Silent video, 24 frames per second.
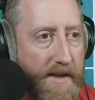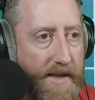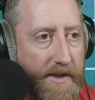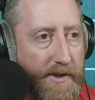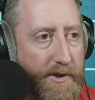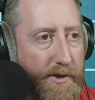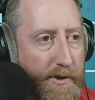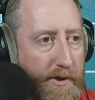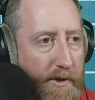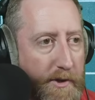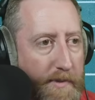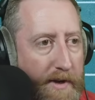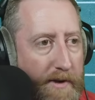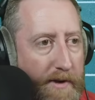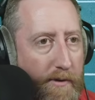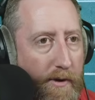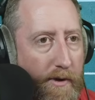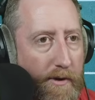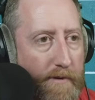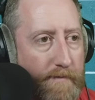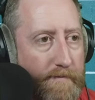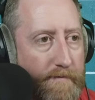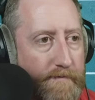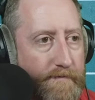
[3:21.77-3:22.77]
Nice use of
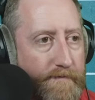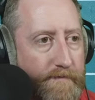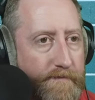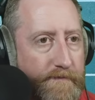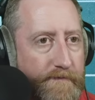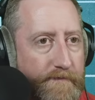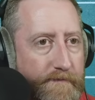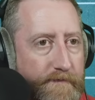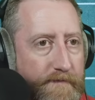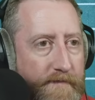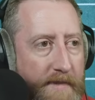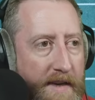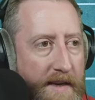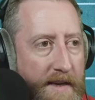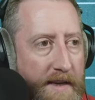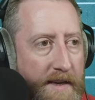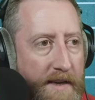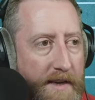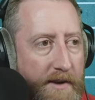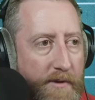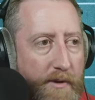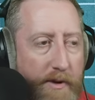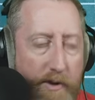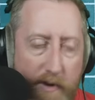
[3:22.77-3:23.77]
B-roll. I like the radio.
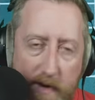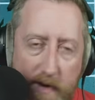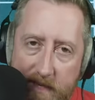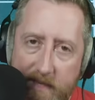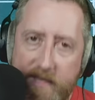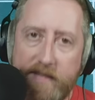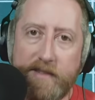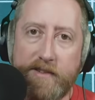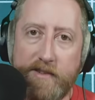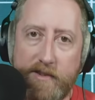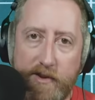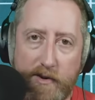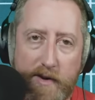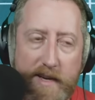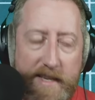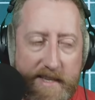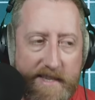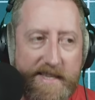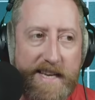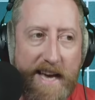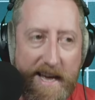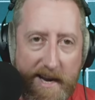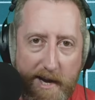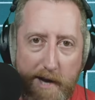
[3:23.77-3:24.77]
Well, there is there is
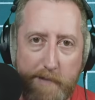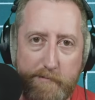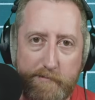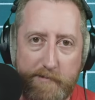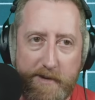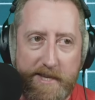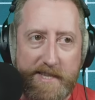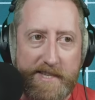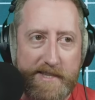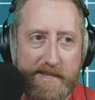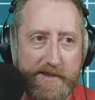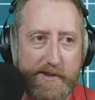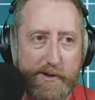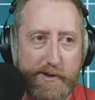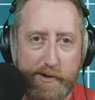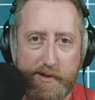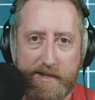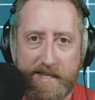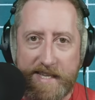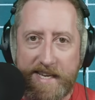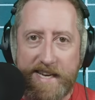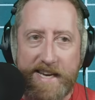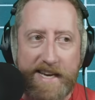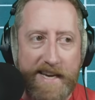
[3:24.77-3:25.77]
setup because you're
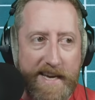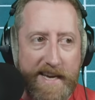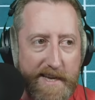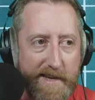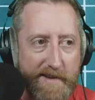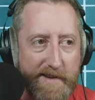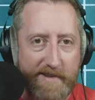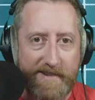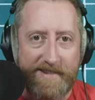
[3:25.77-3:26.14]
seeing it.